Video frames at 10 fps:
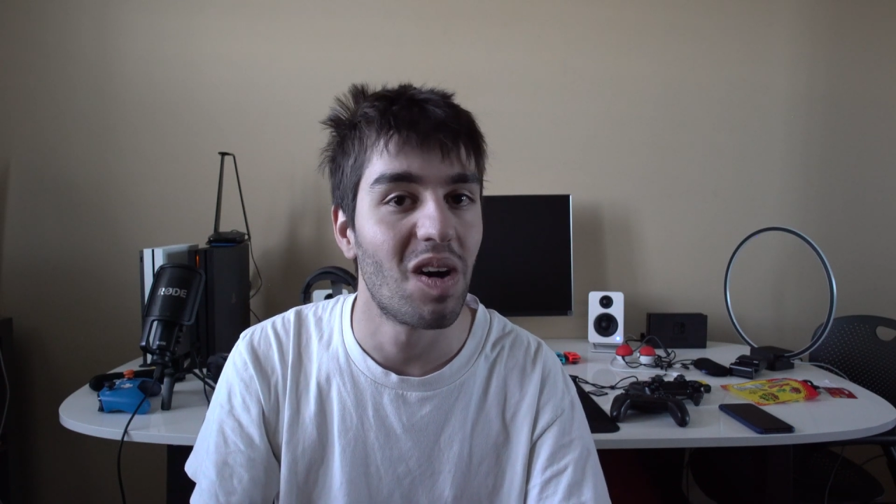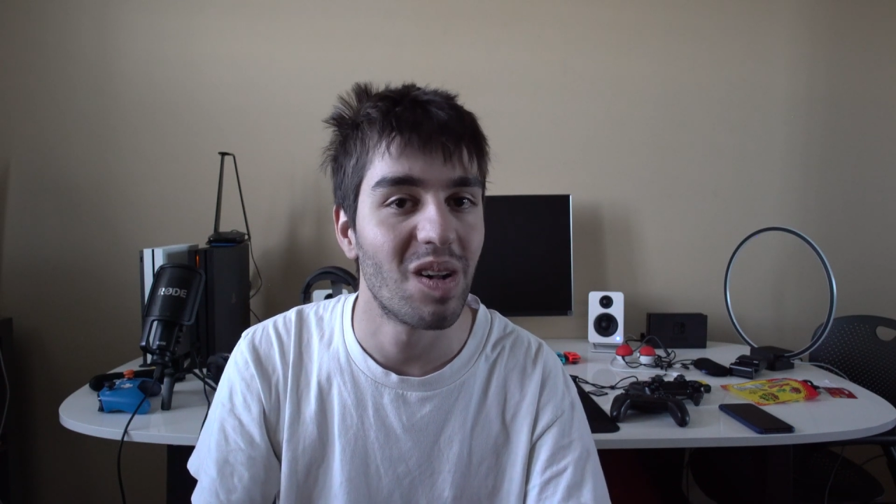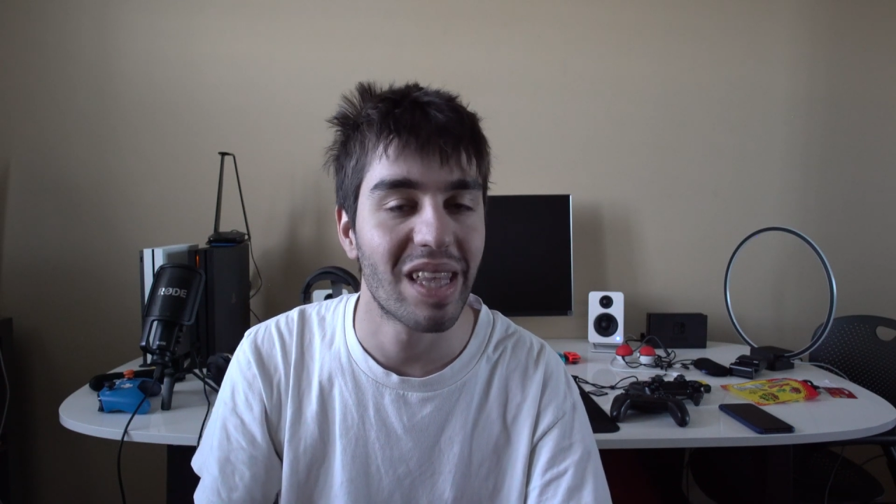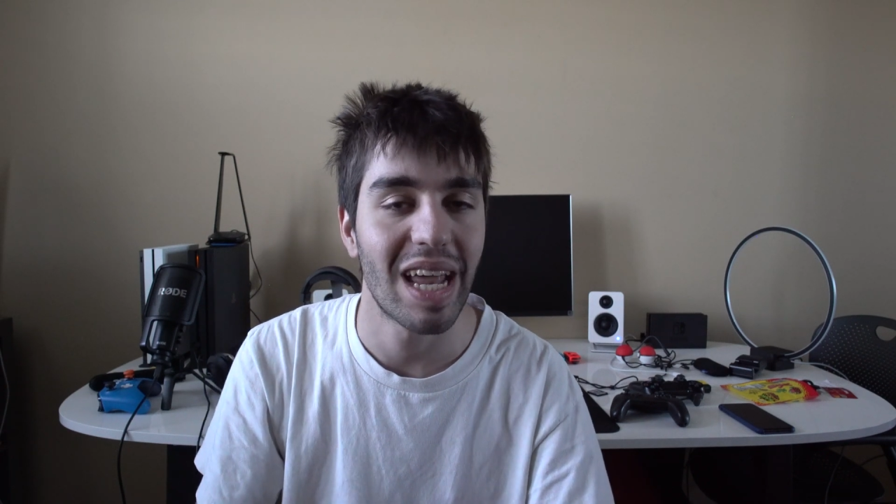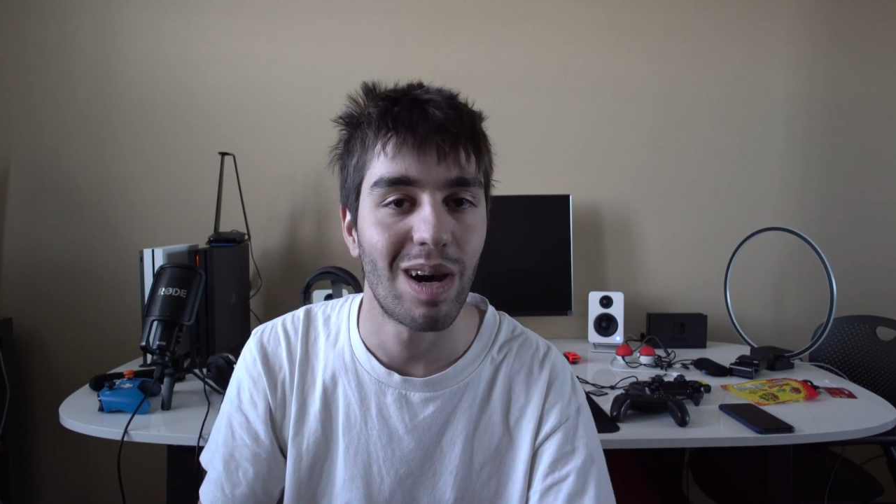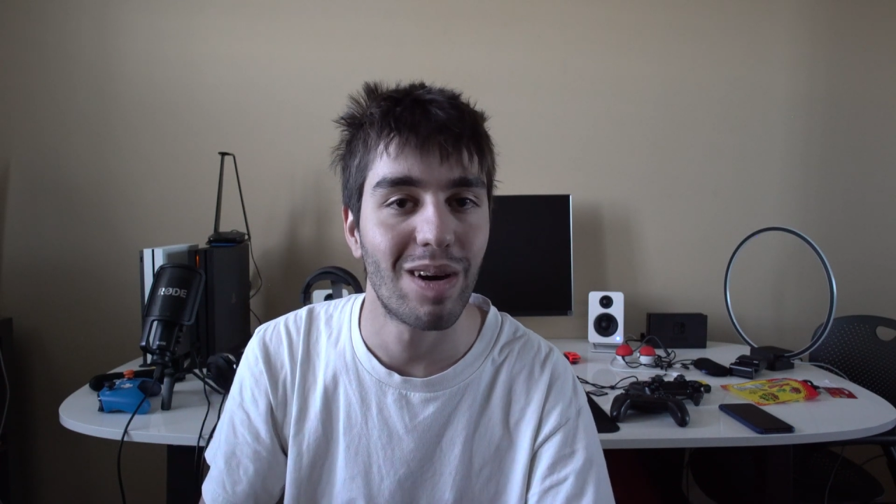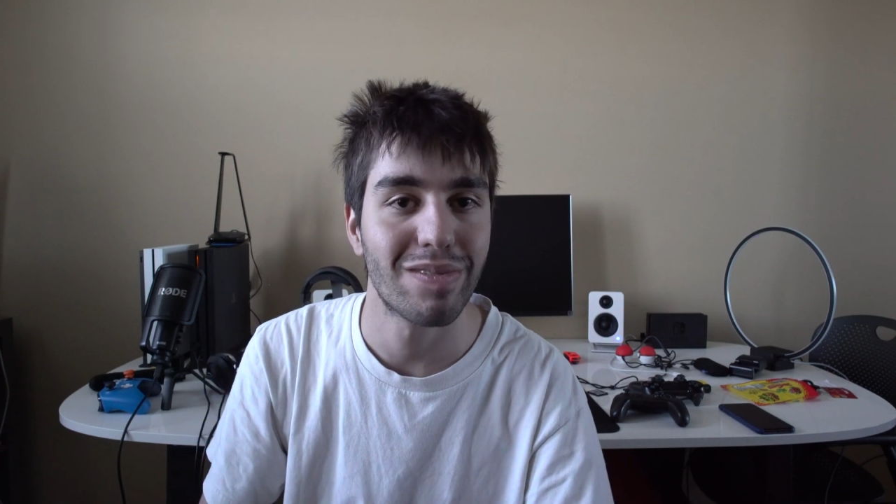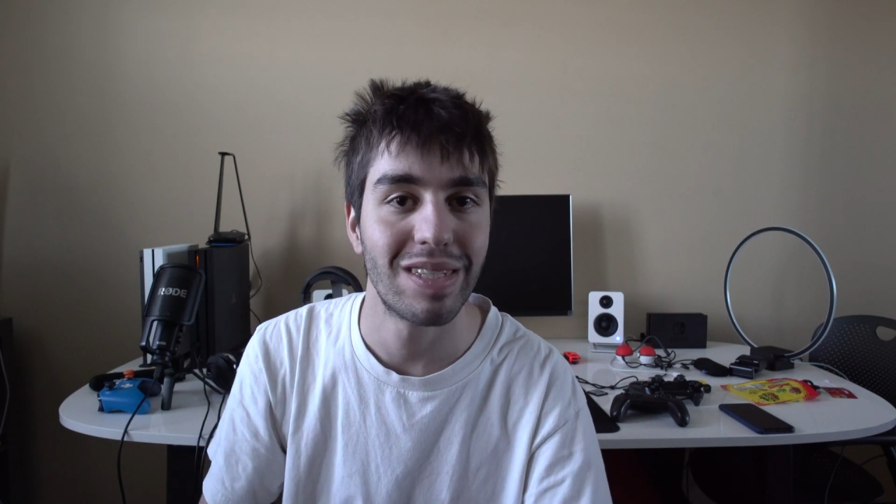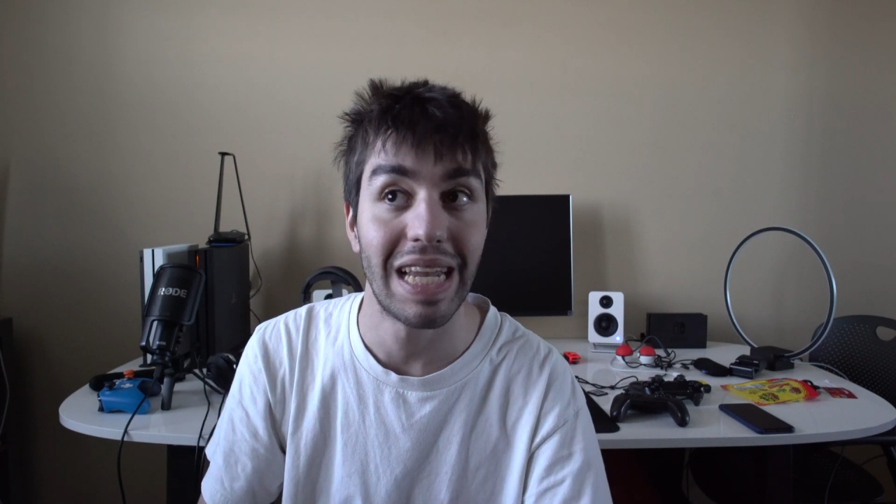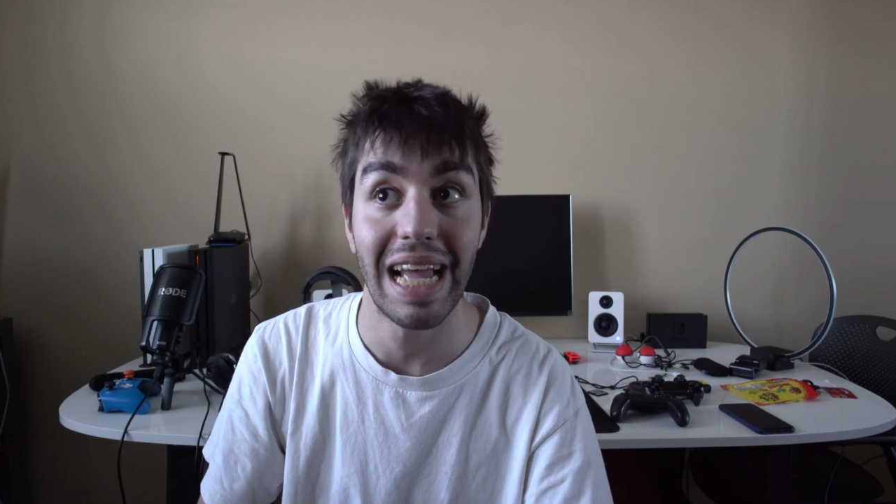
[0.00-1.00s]
all that
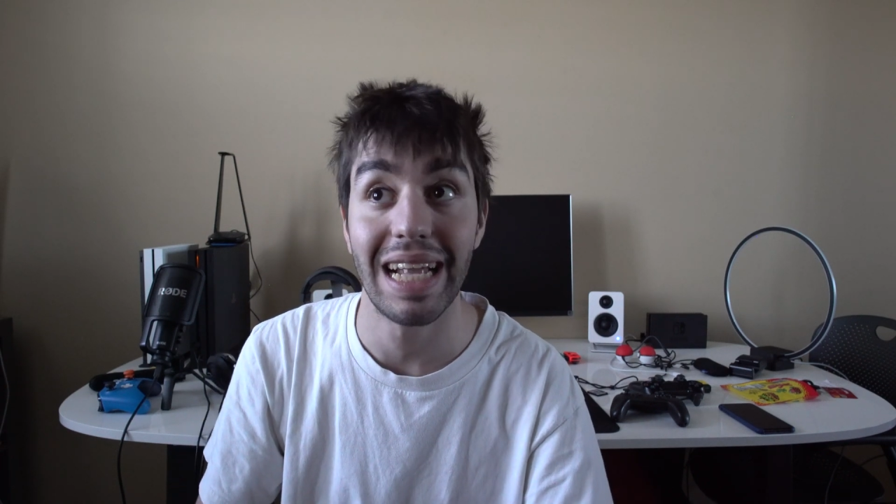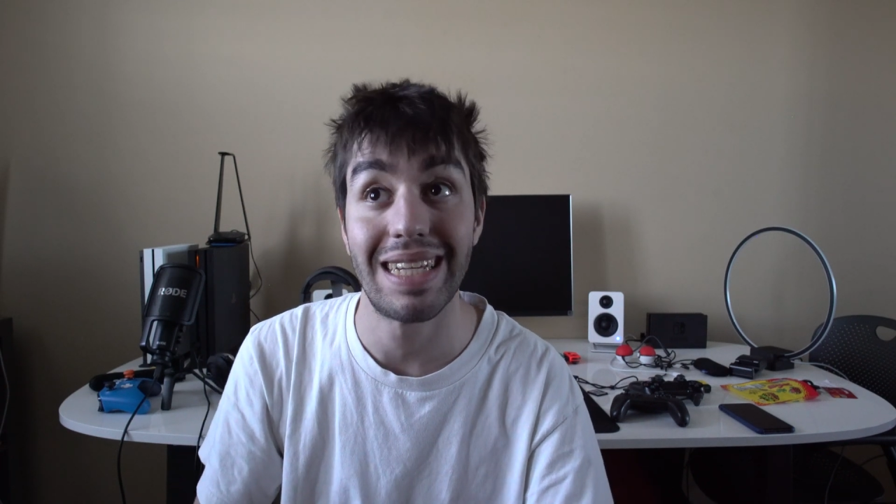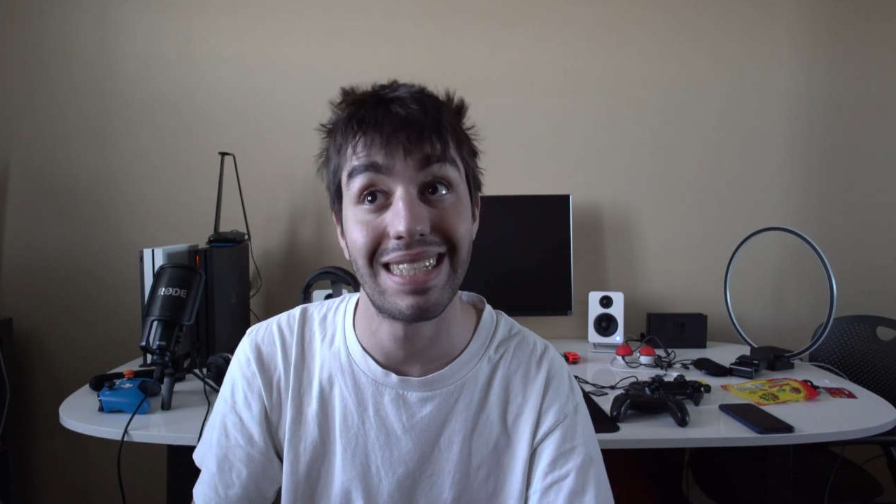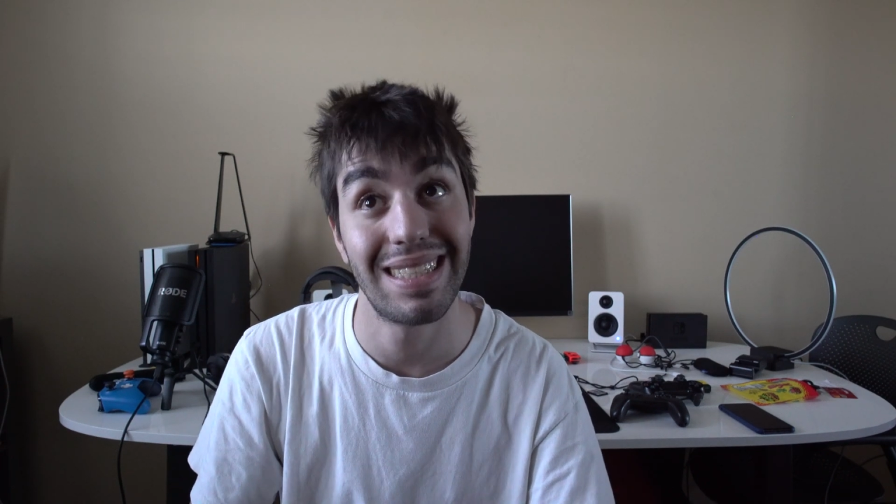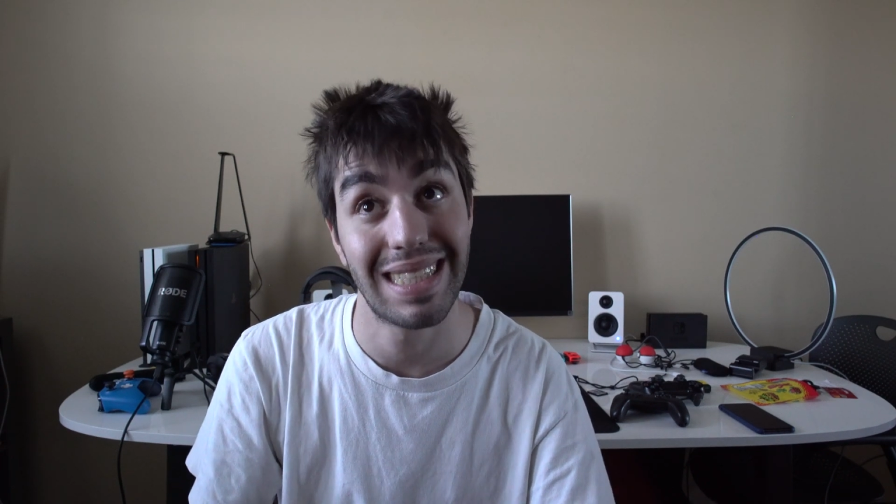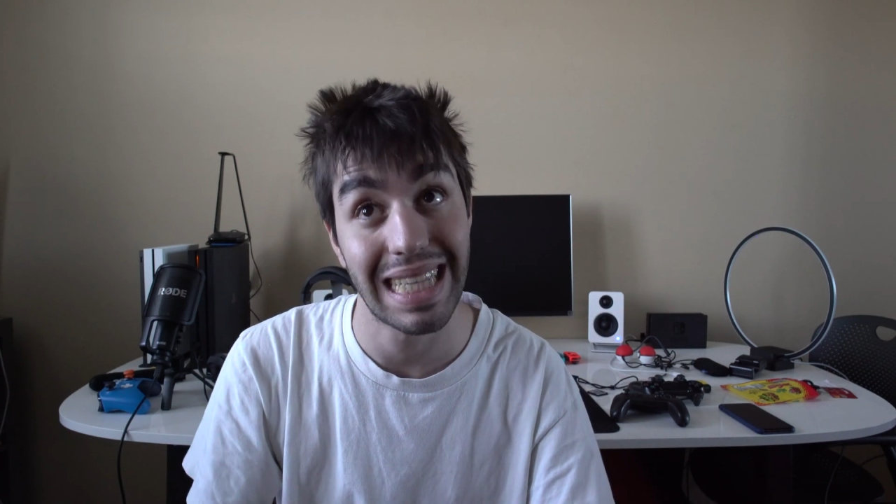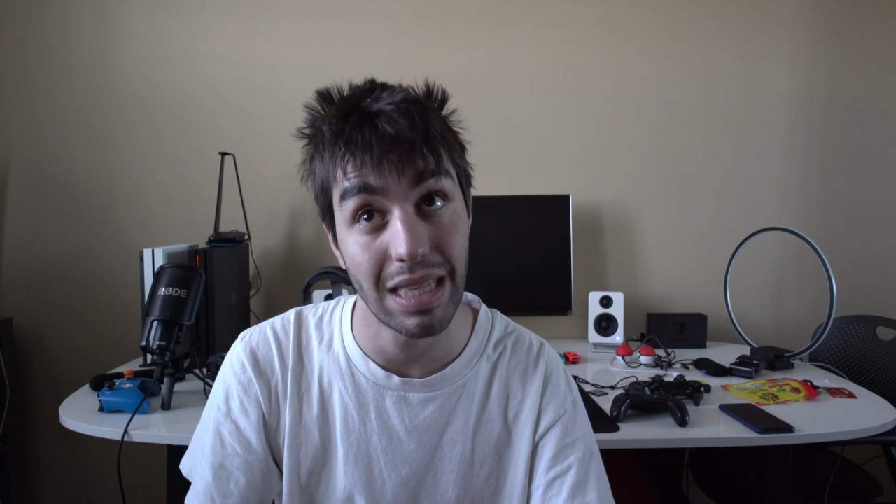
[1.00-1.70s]
often, and